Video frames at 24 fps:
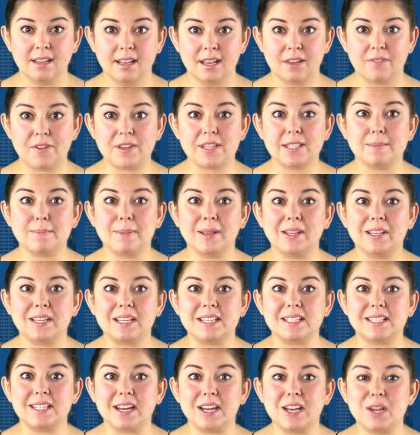A
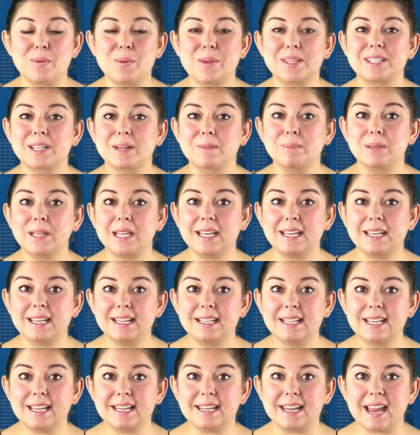feasibility study was
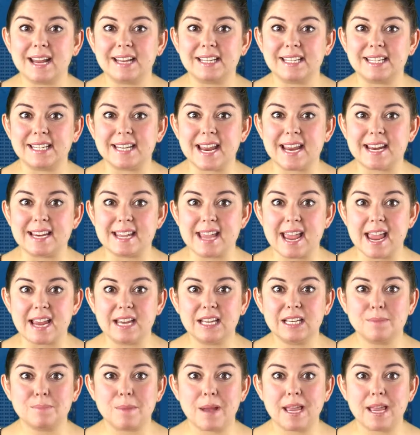completed in 1988